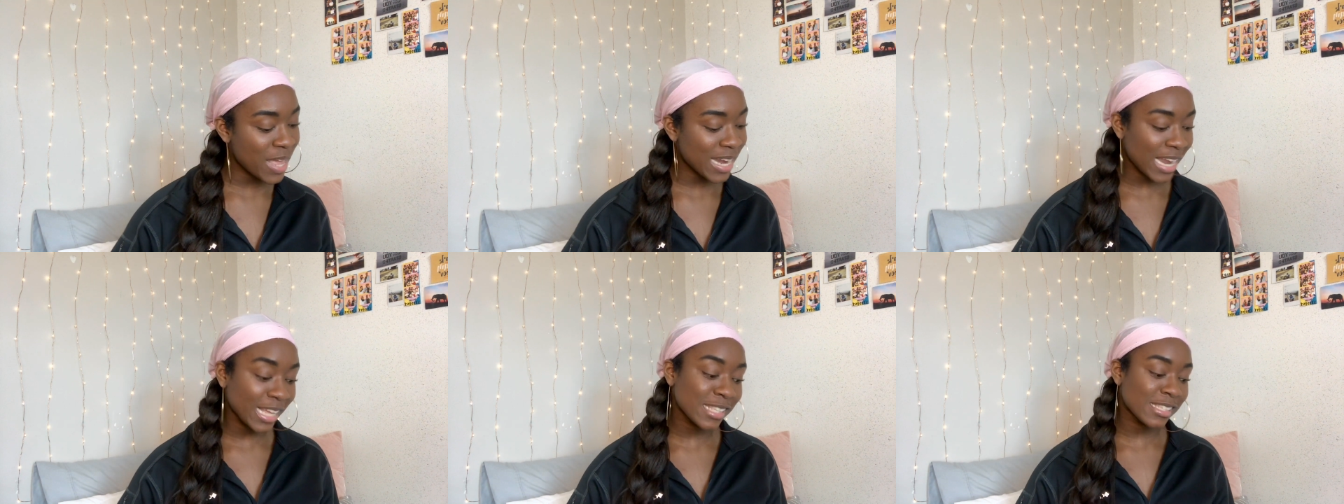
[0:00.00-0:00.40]

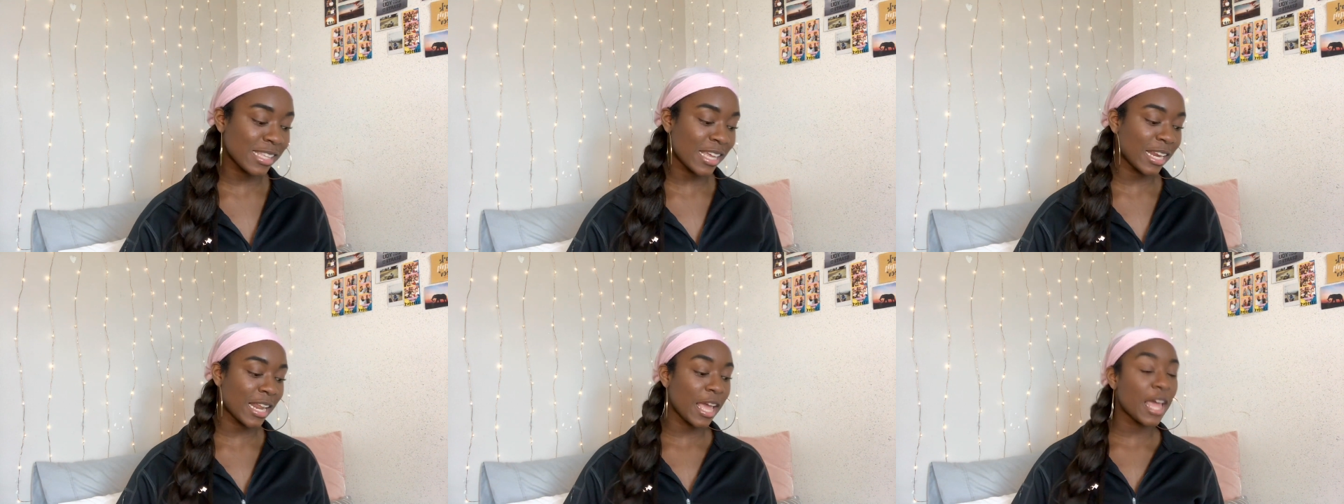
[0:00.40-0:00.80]
Next
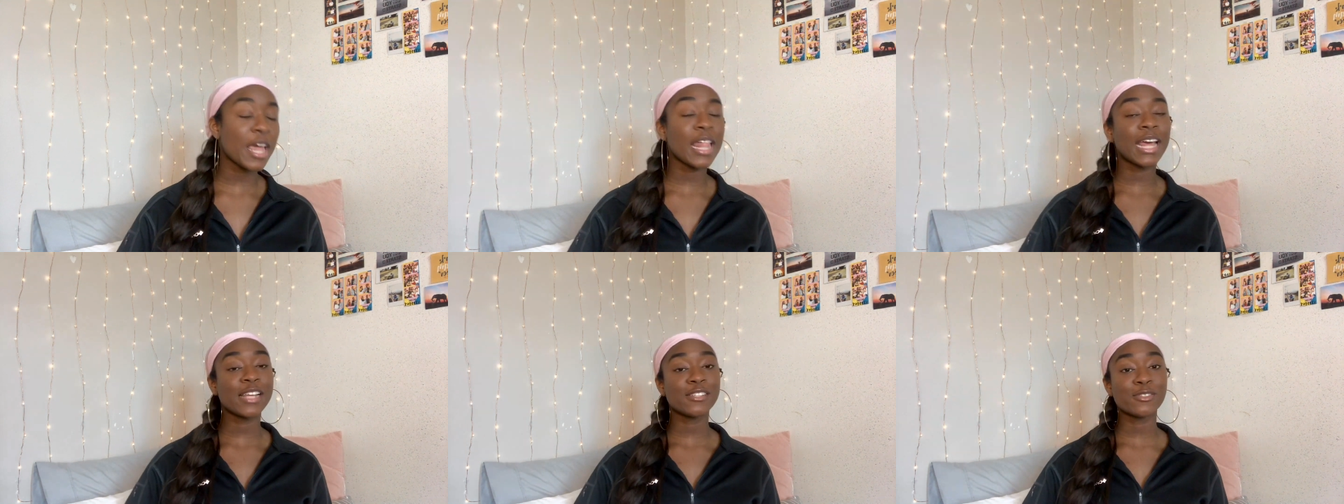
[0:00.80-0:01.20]
thing
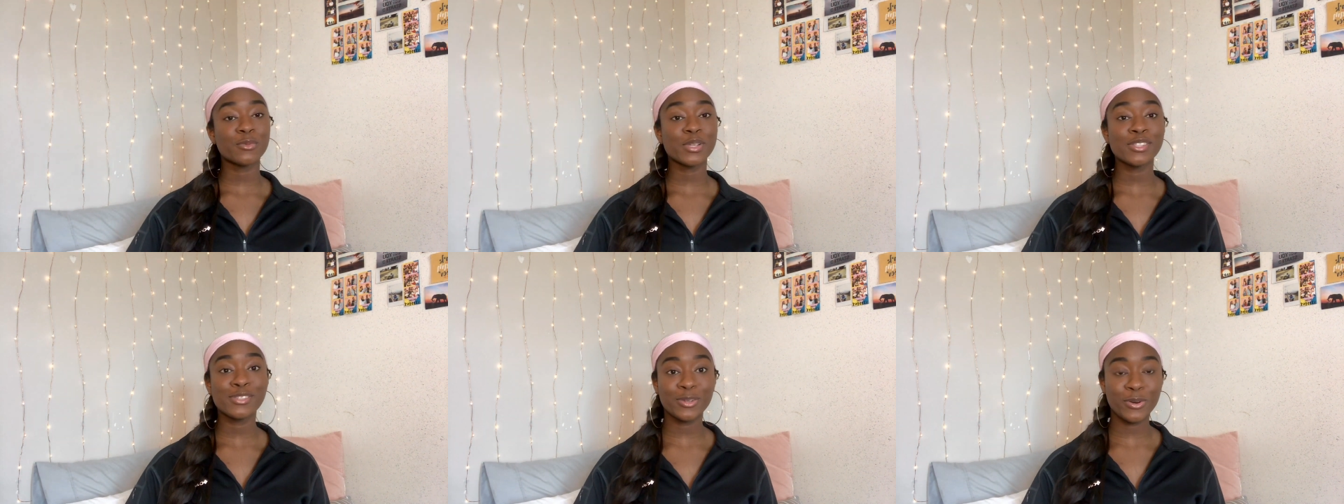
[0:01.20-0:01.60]
has to do
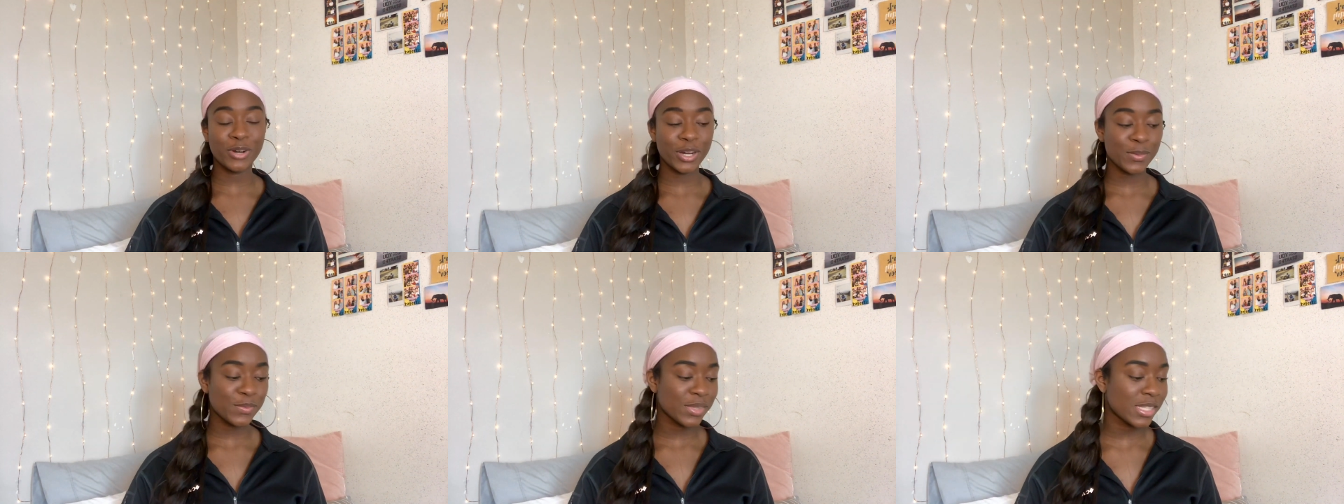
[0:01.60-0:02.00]
with
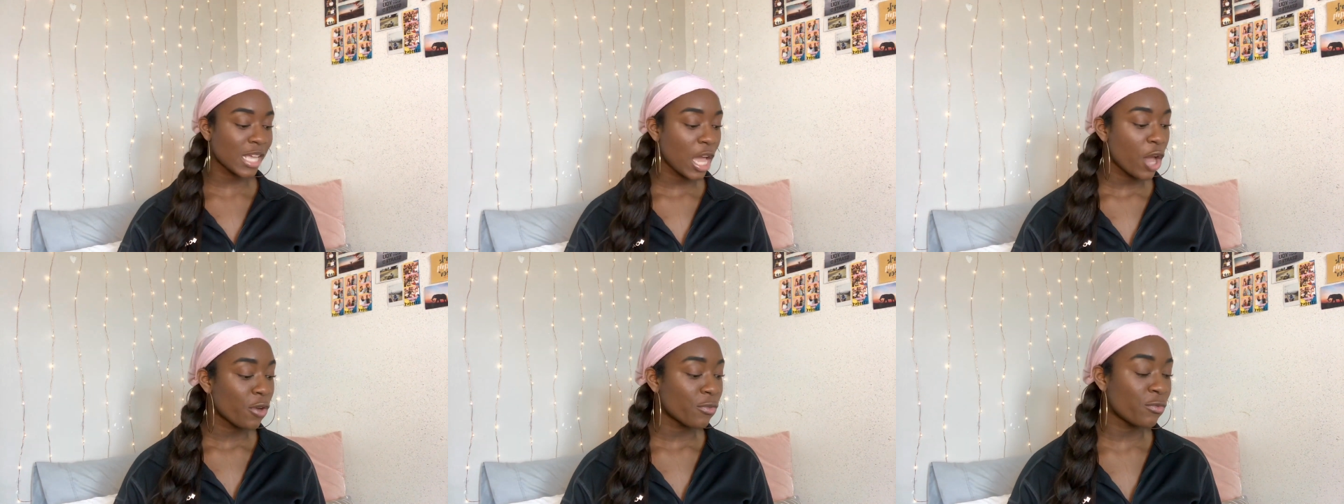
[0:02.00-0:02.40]
dorms,
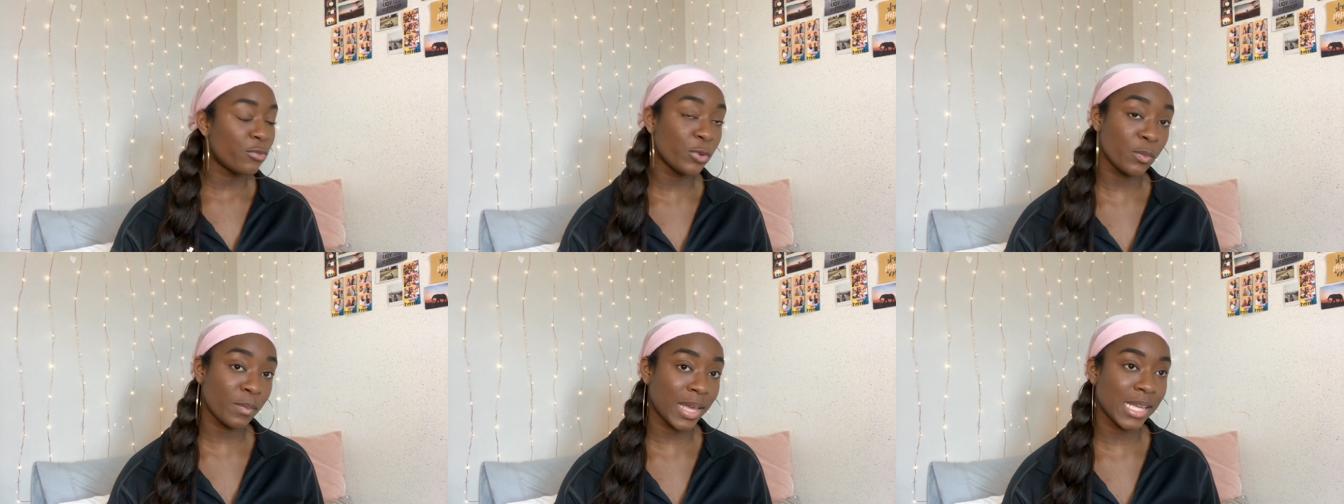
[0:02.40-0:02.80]

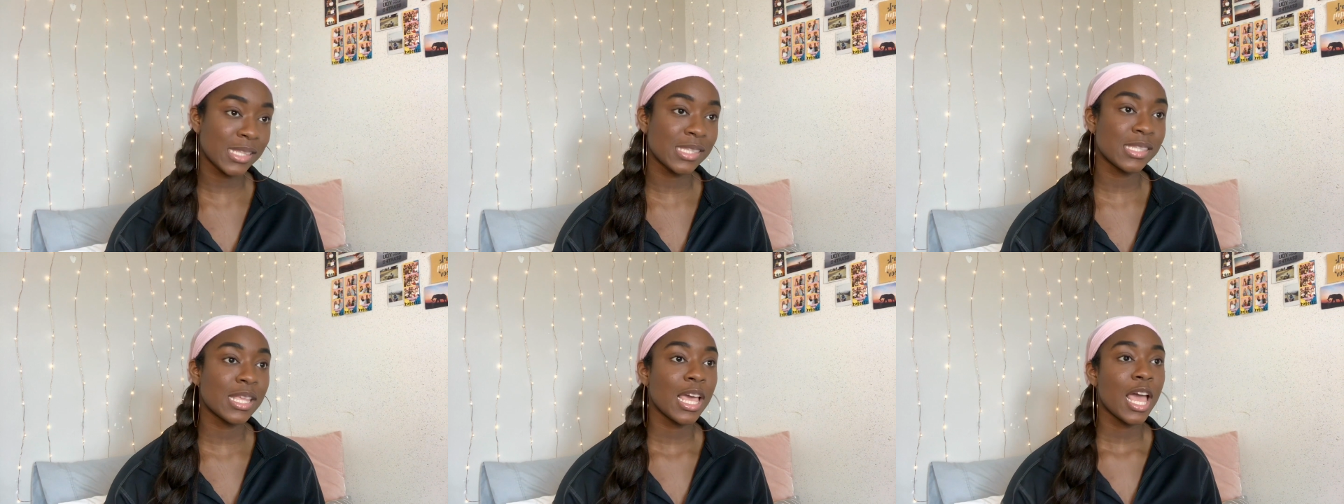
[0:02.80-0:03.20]

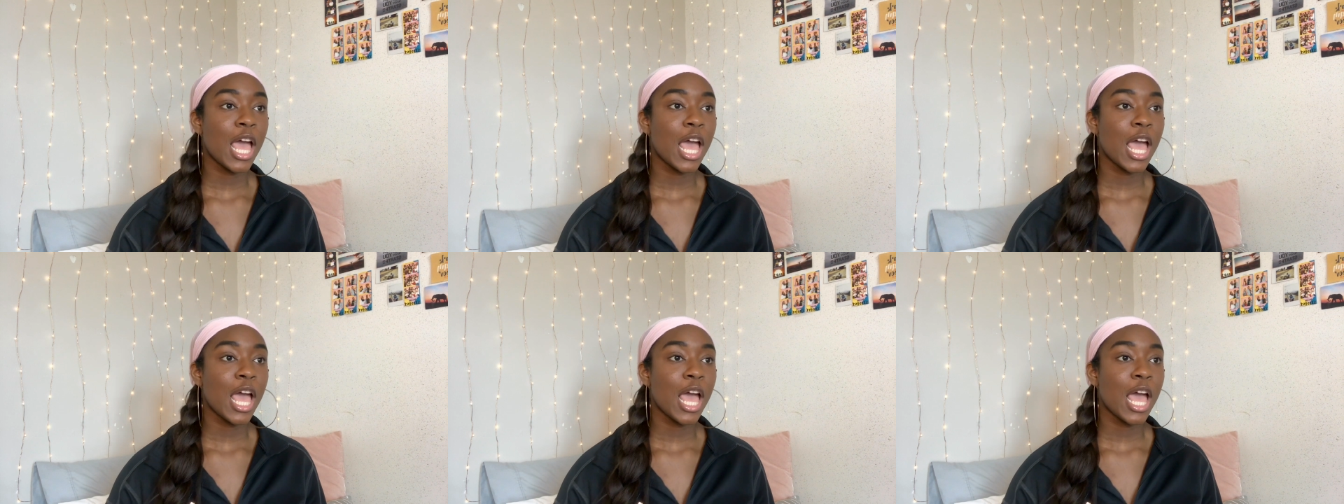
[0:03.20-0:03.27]
roommates.